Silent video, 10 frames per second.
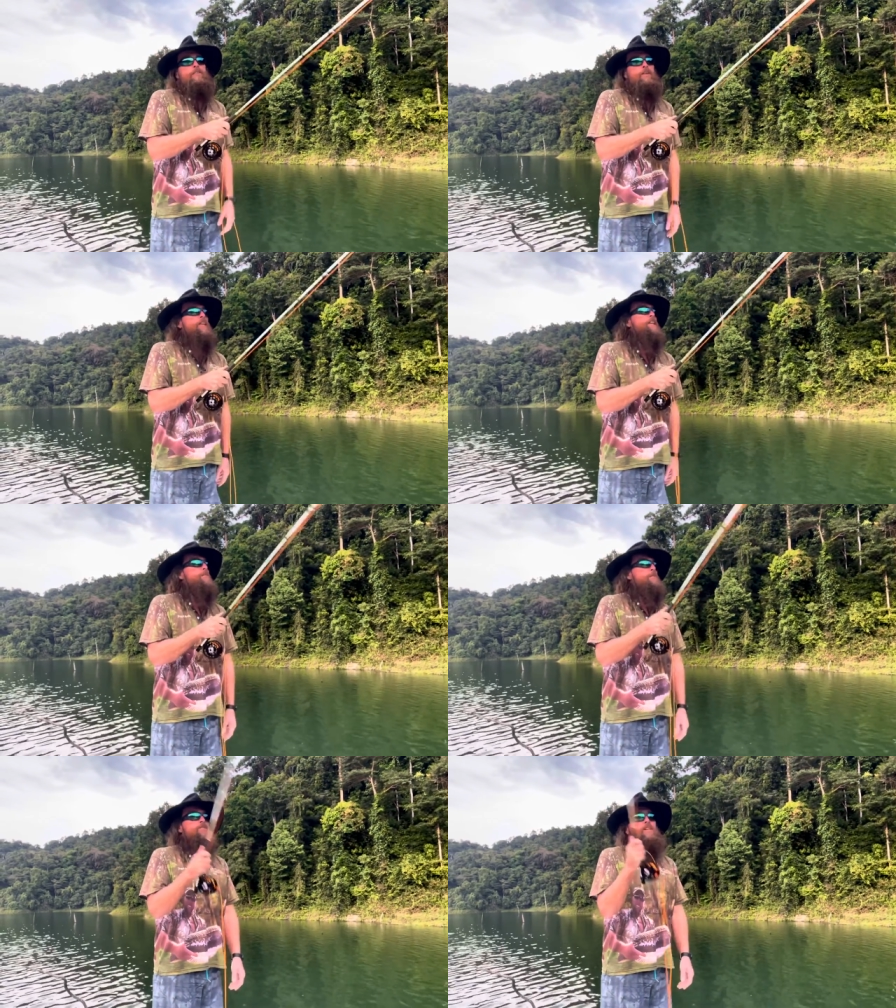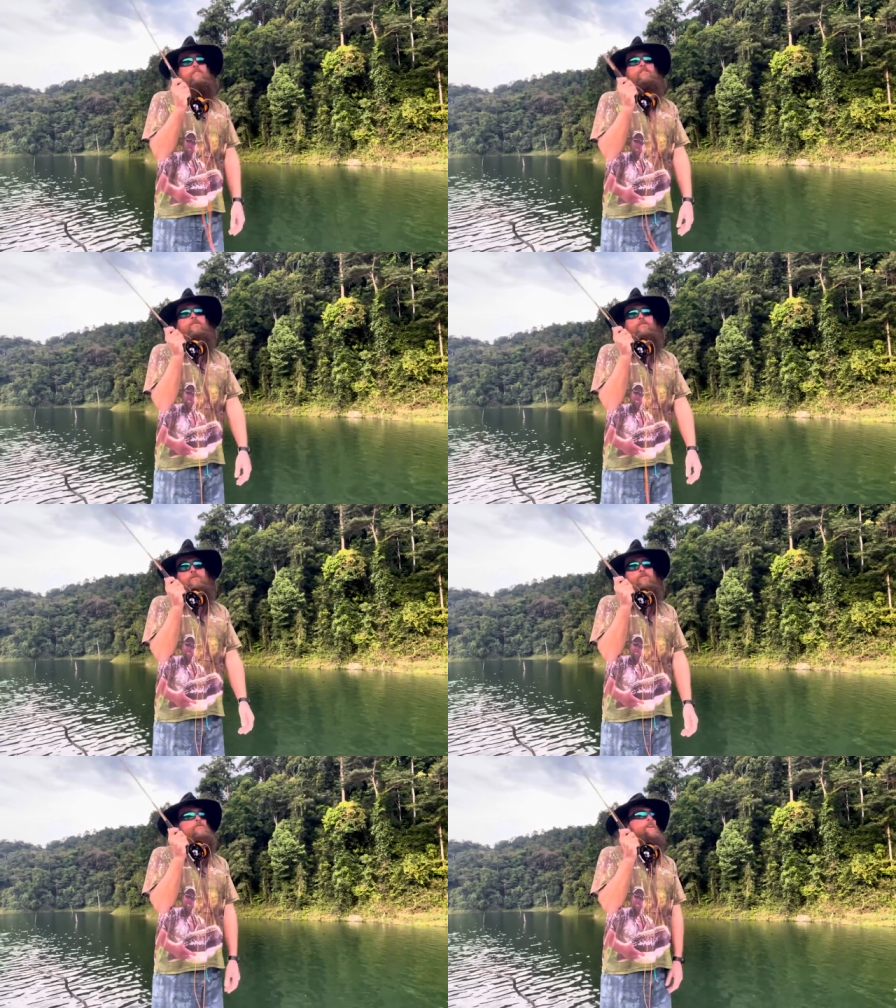And then number six is the
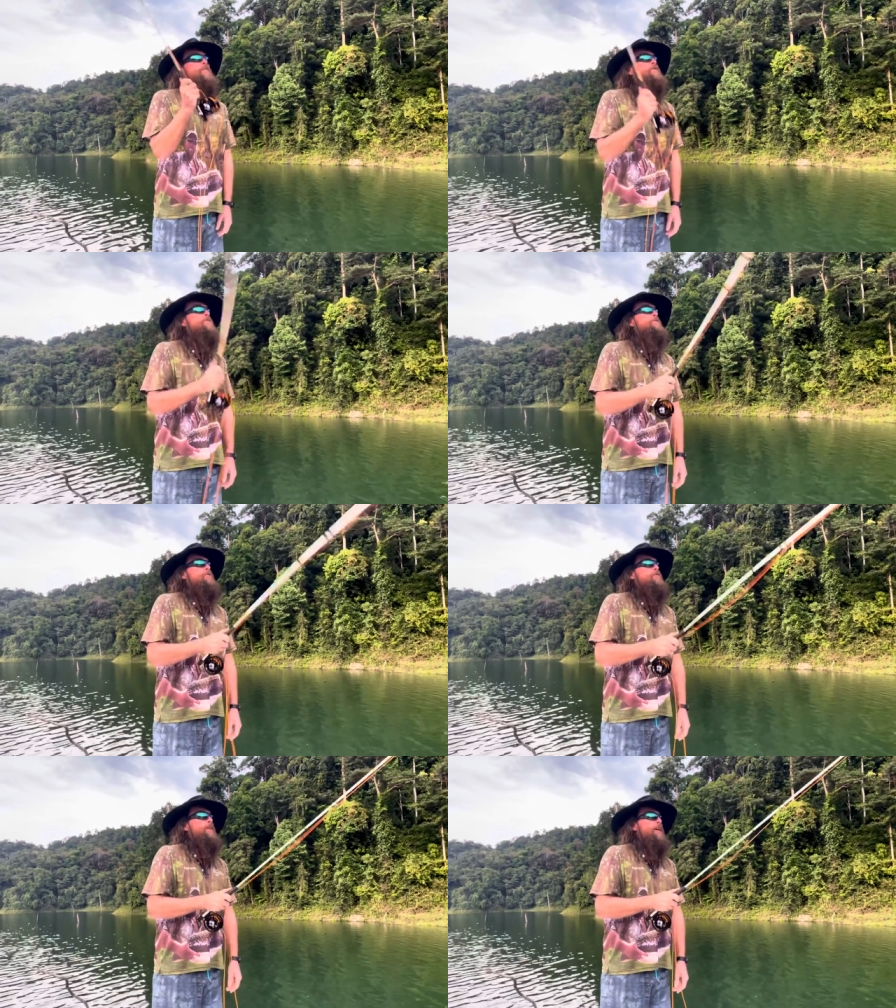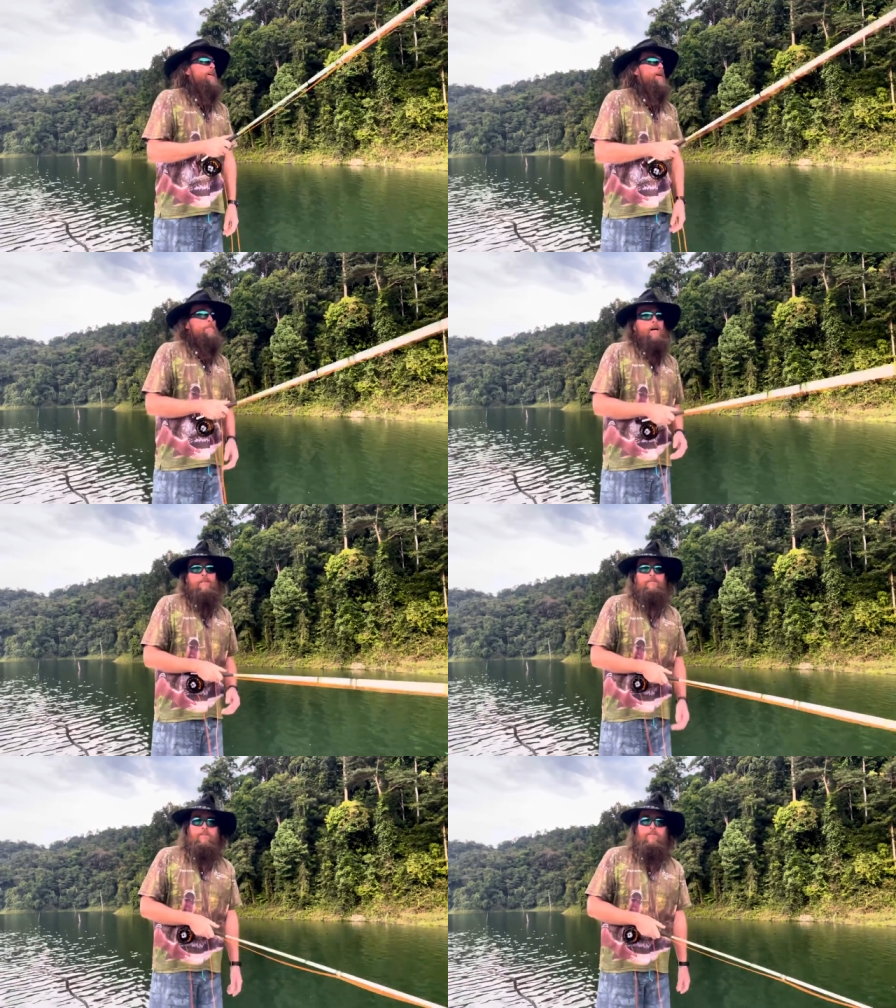result of the straight line
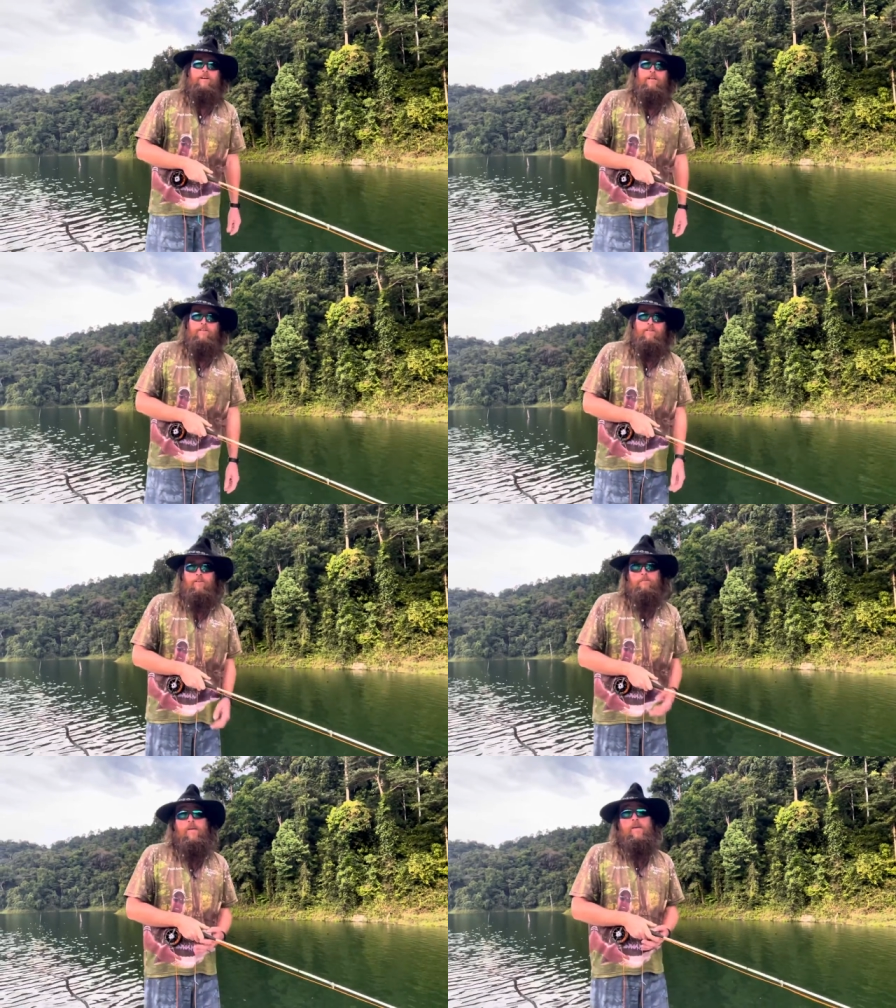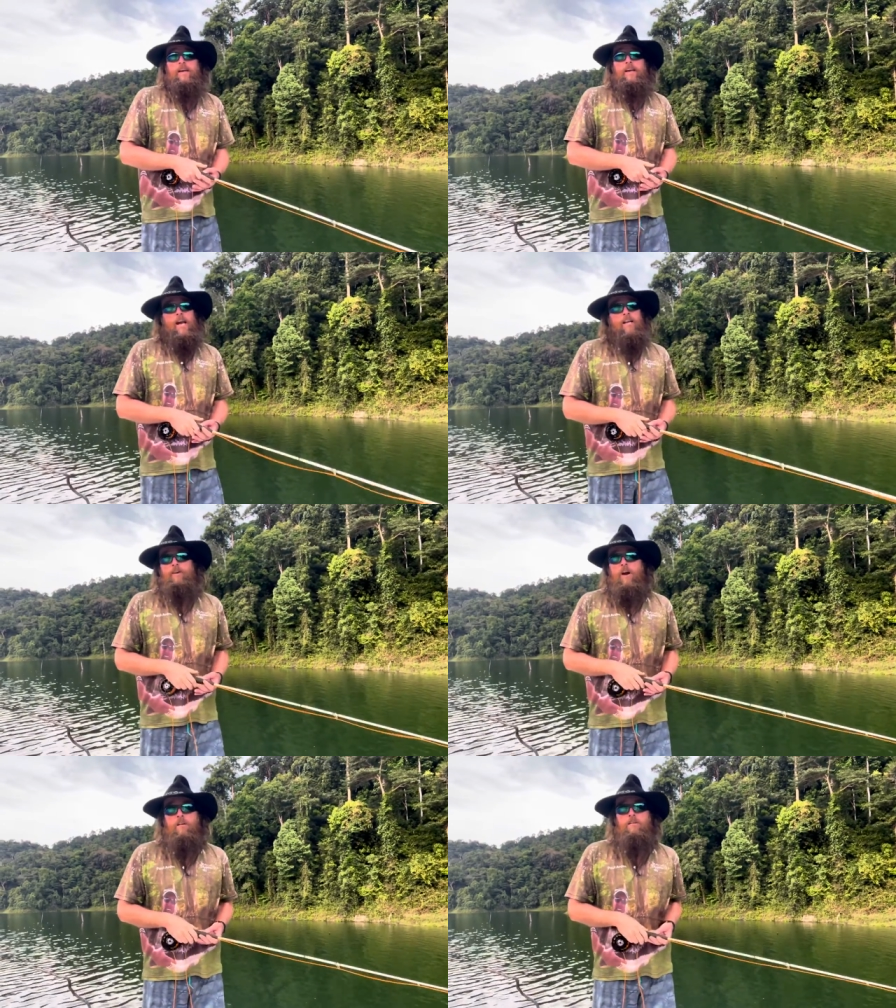path is a tighter loop. And if
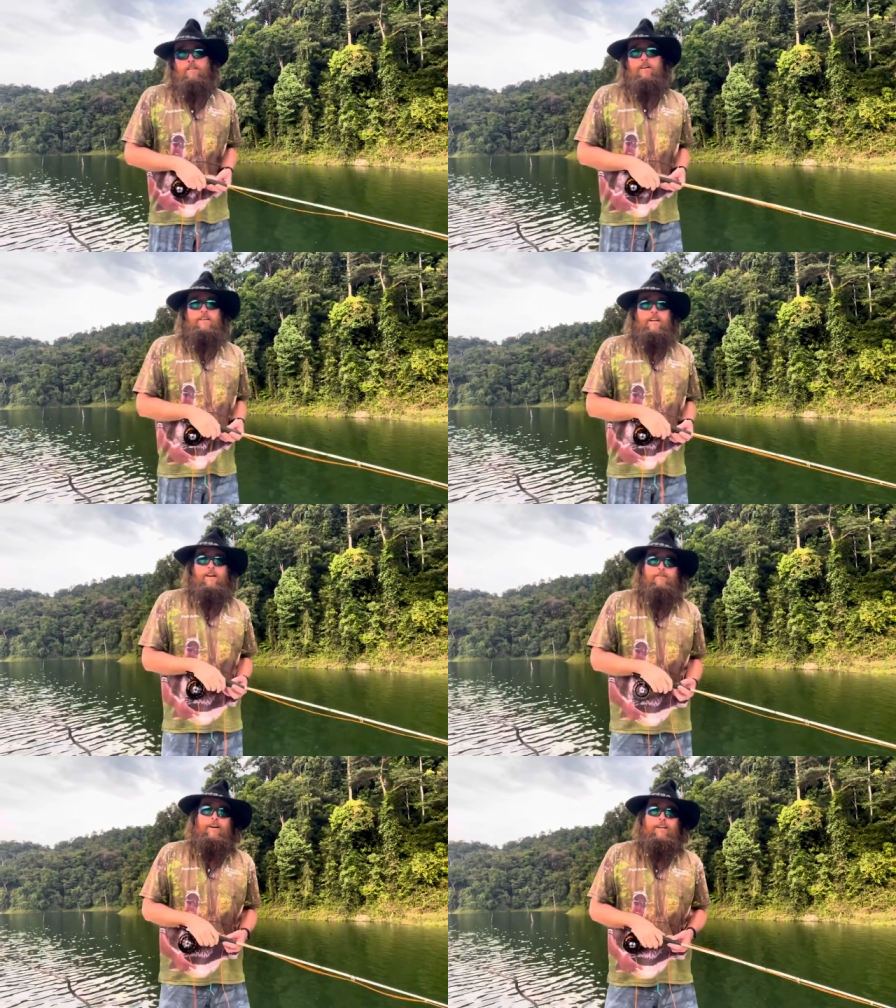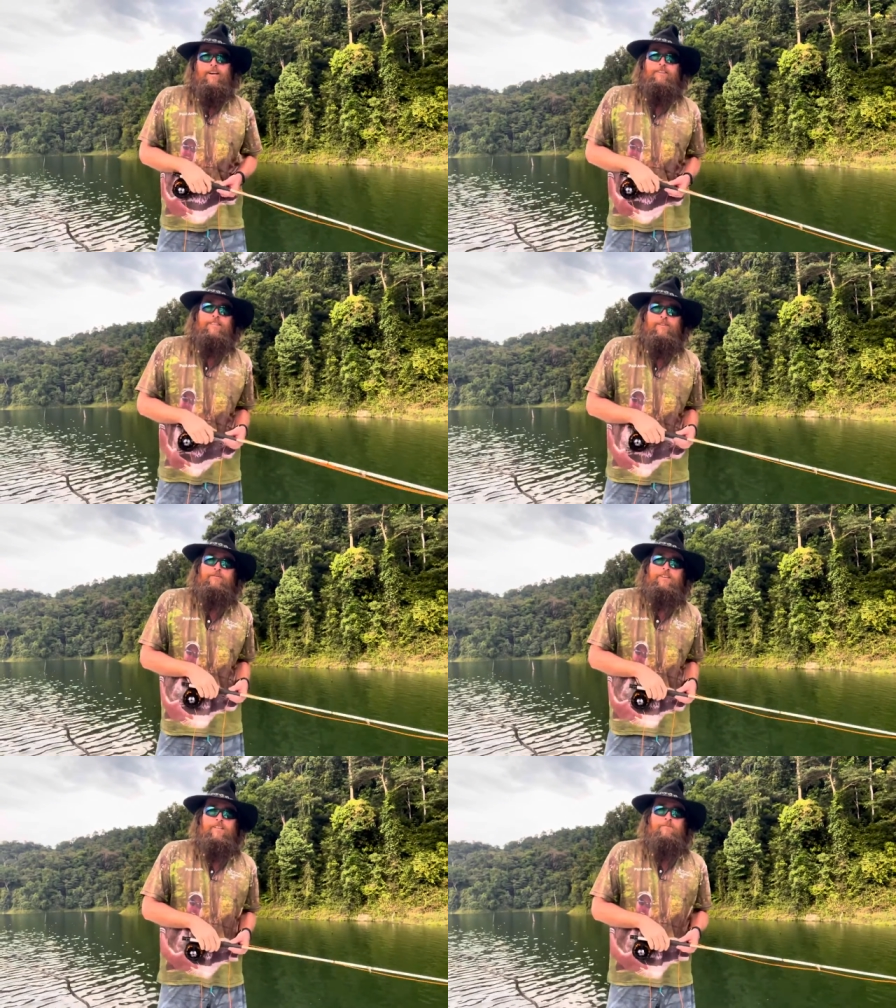only fly casting
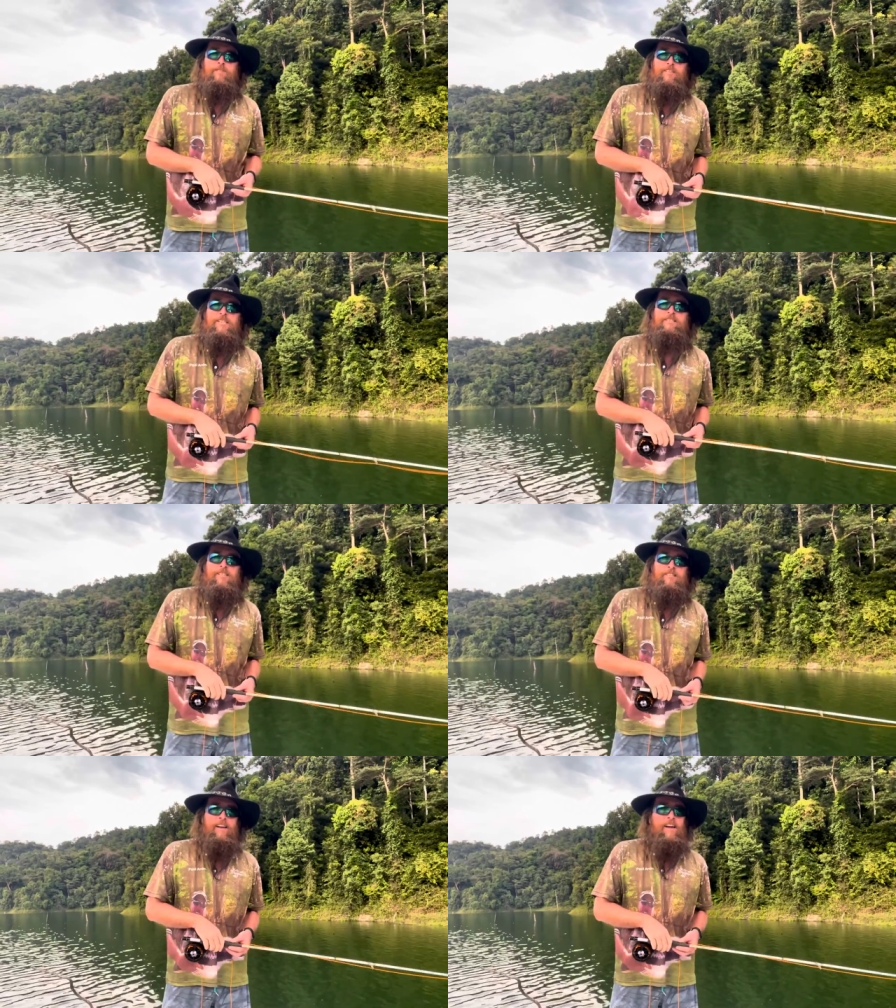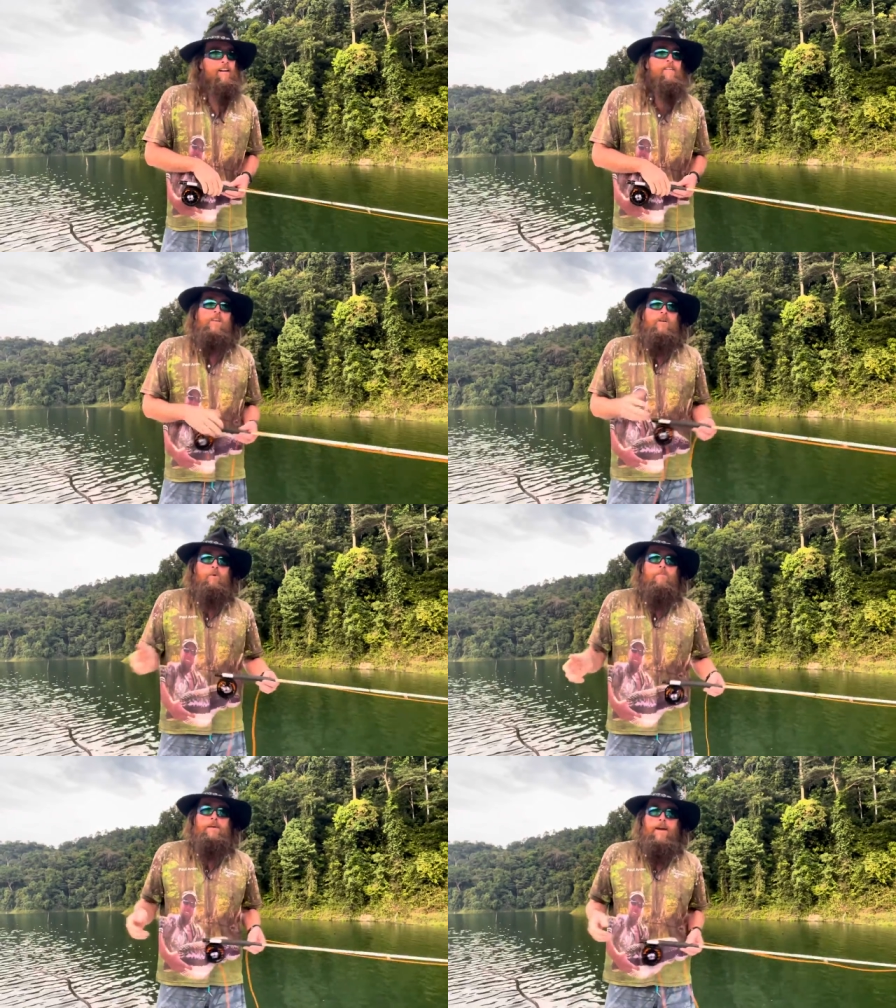instruction was easy as that,
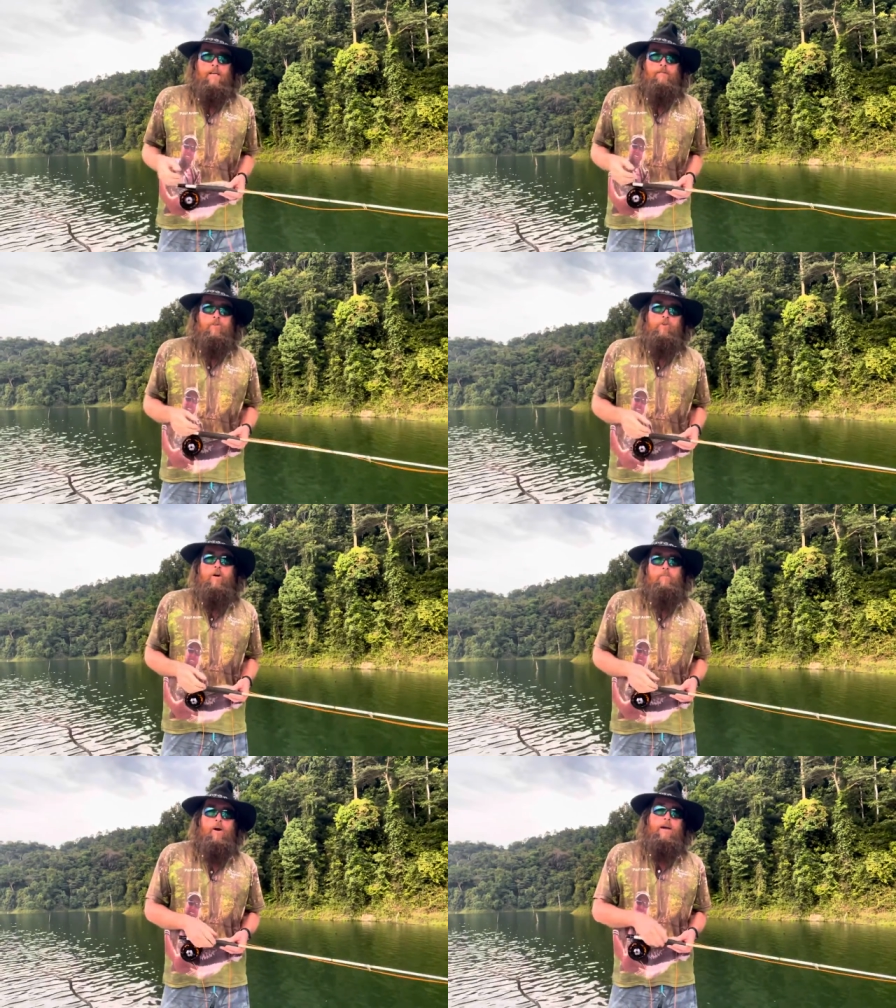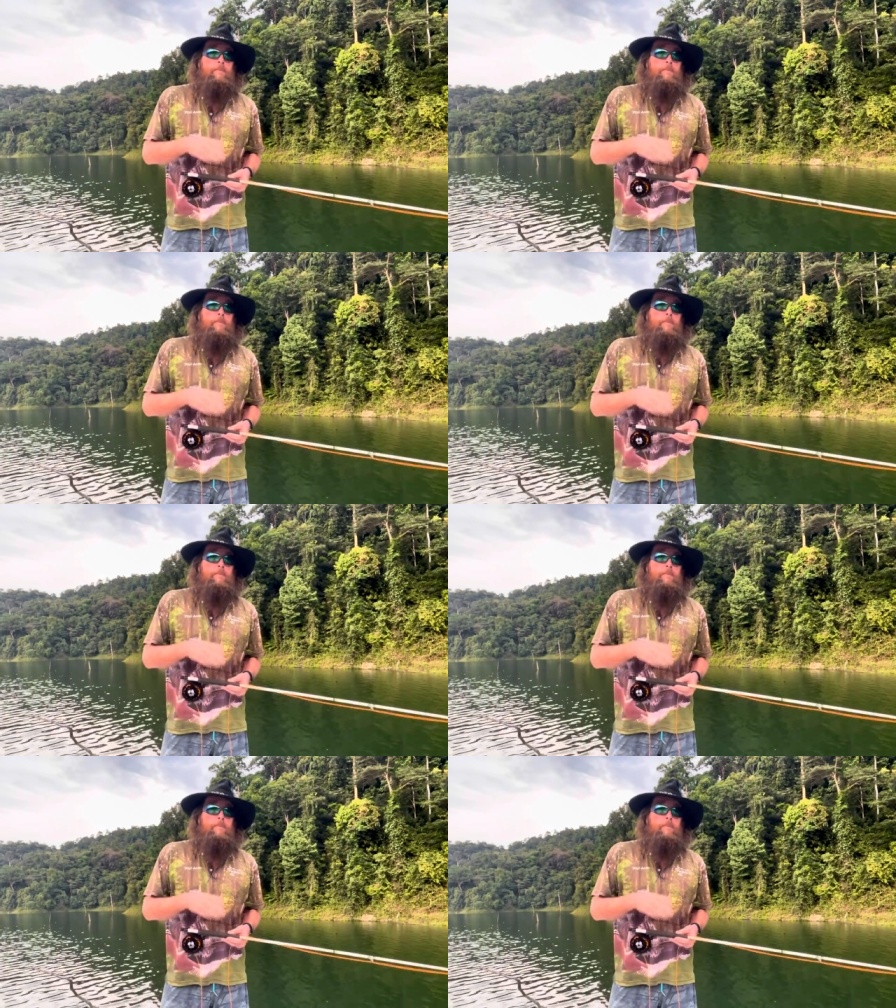we'd be out of a job, right?